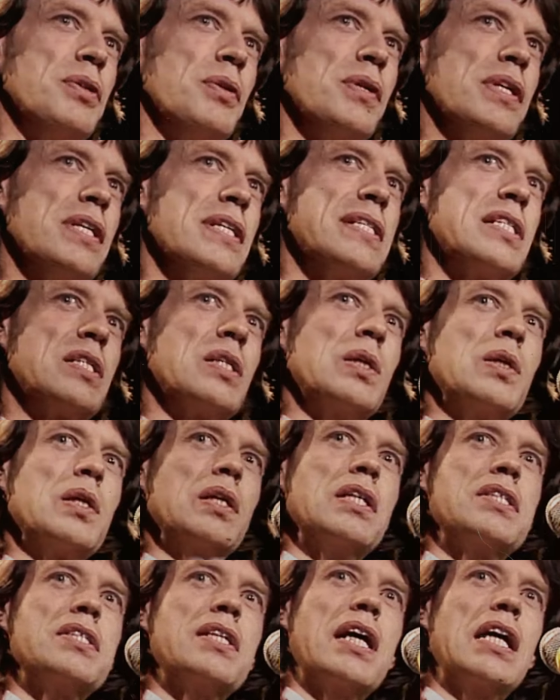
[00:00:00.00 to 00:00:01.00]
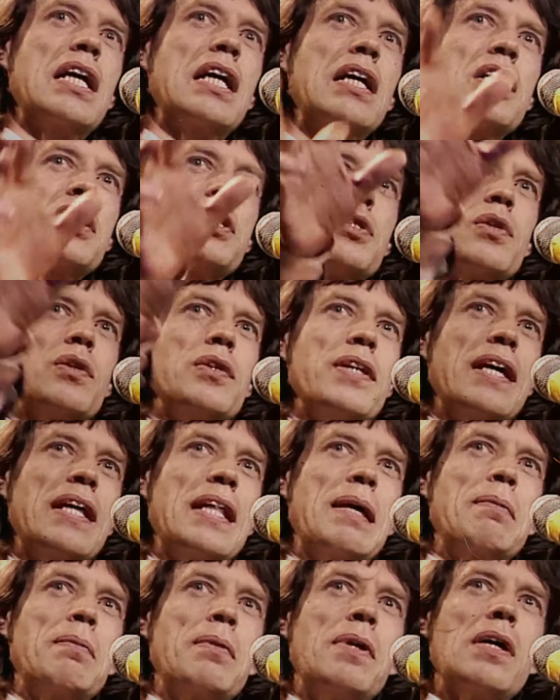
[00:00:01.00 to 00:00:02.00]
doing this song and suddenly I saw
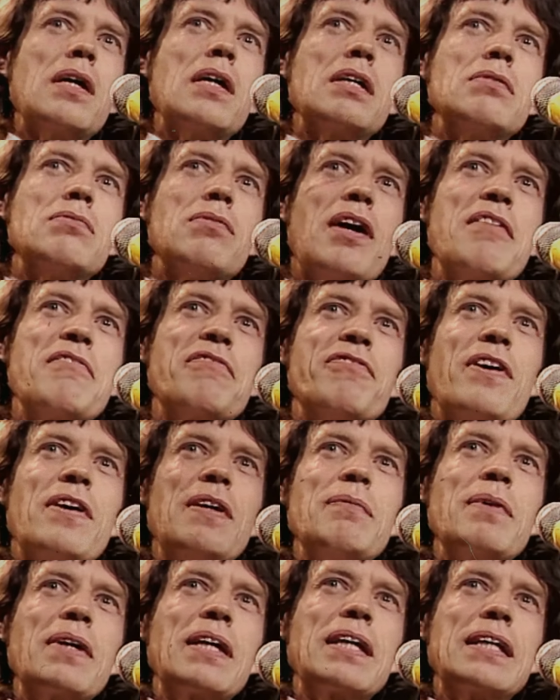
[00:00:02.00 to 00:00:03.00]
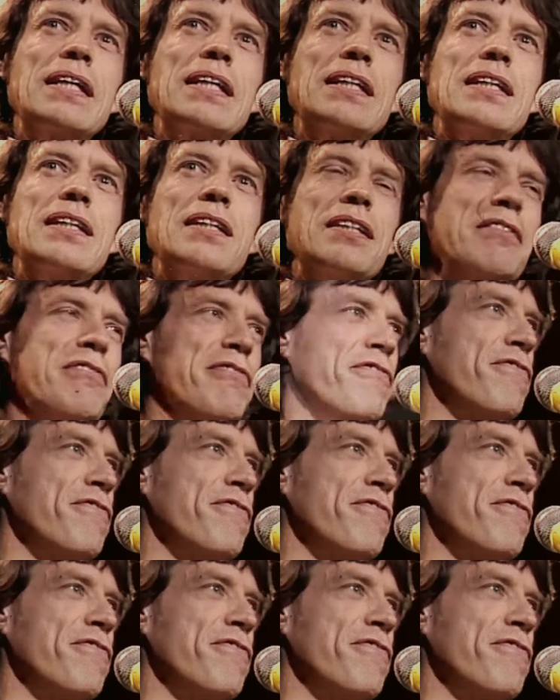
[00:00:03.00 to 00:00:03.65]
there they were, right in front of me, the